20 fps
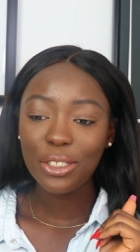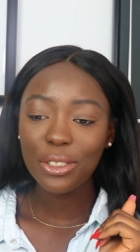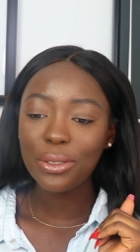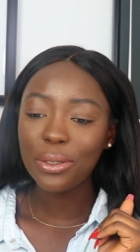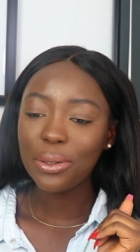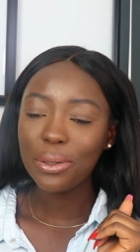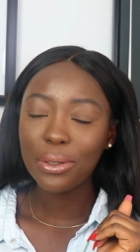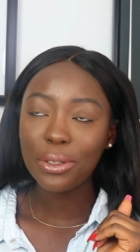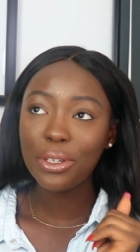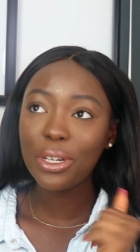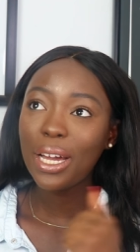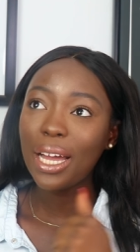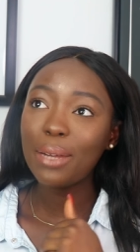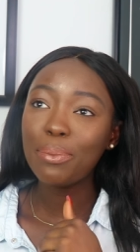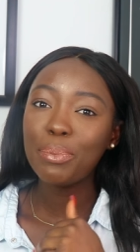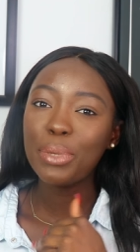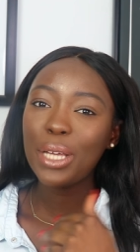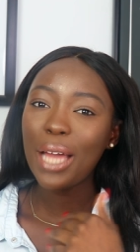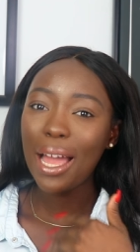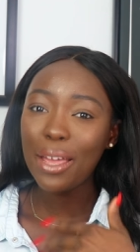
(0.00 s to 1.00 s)
You know, you can
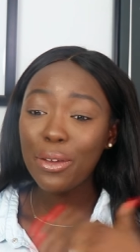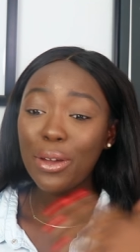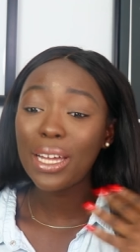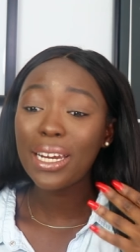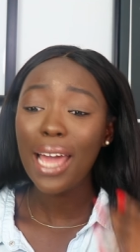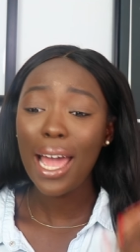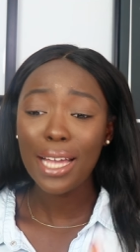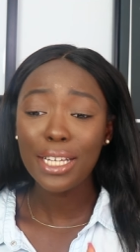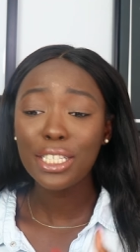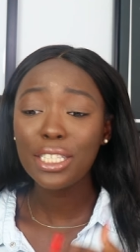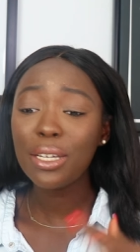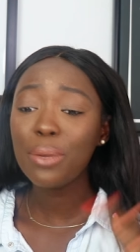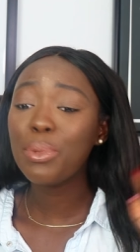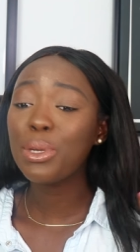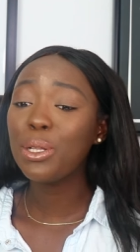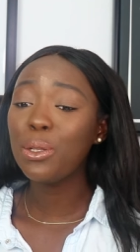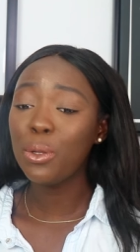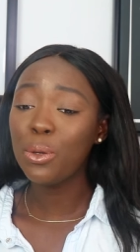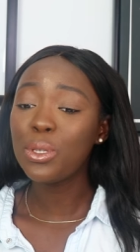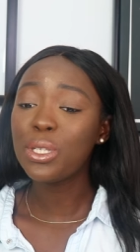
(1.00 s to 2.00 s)
actually be
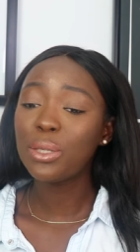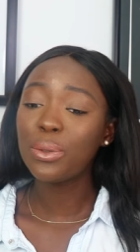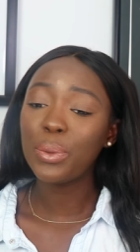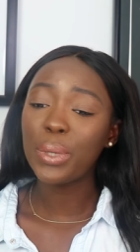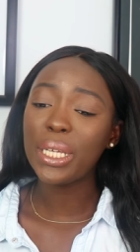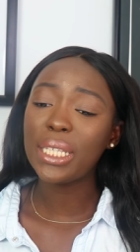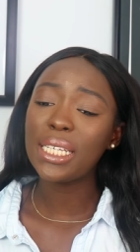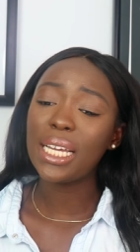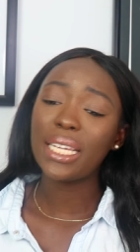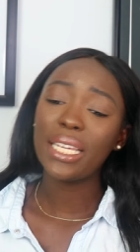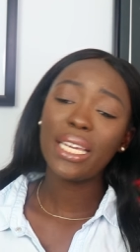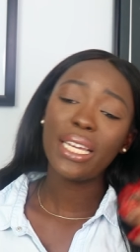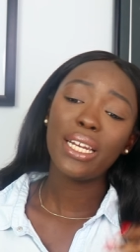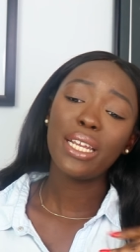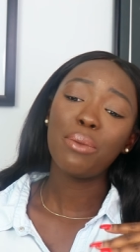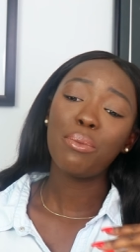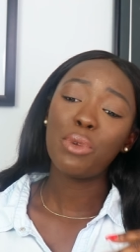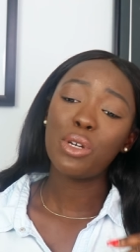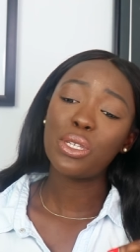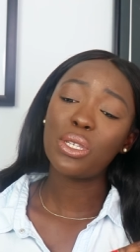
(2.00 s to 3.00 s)
losing weight and
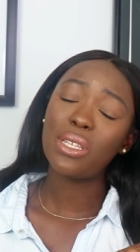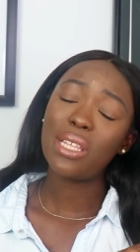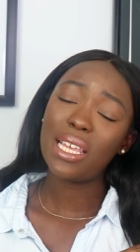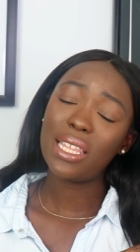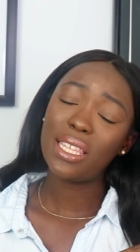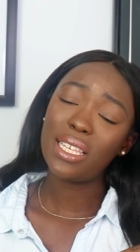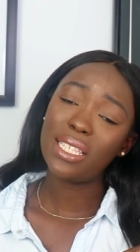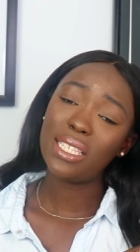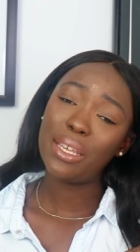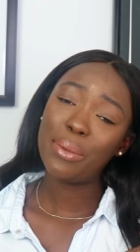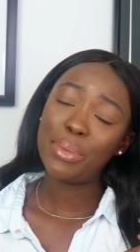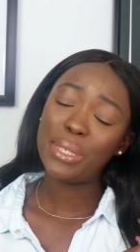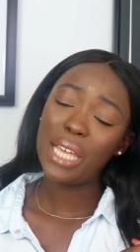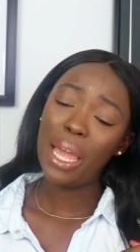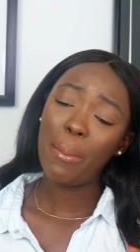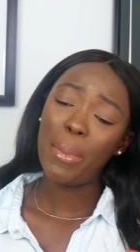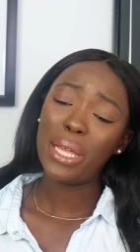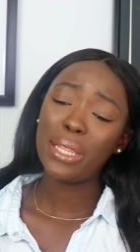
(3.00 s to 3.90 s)
gaining muscle at the same time,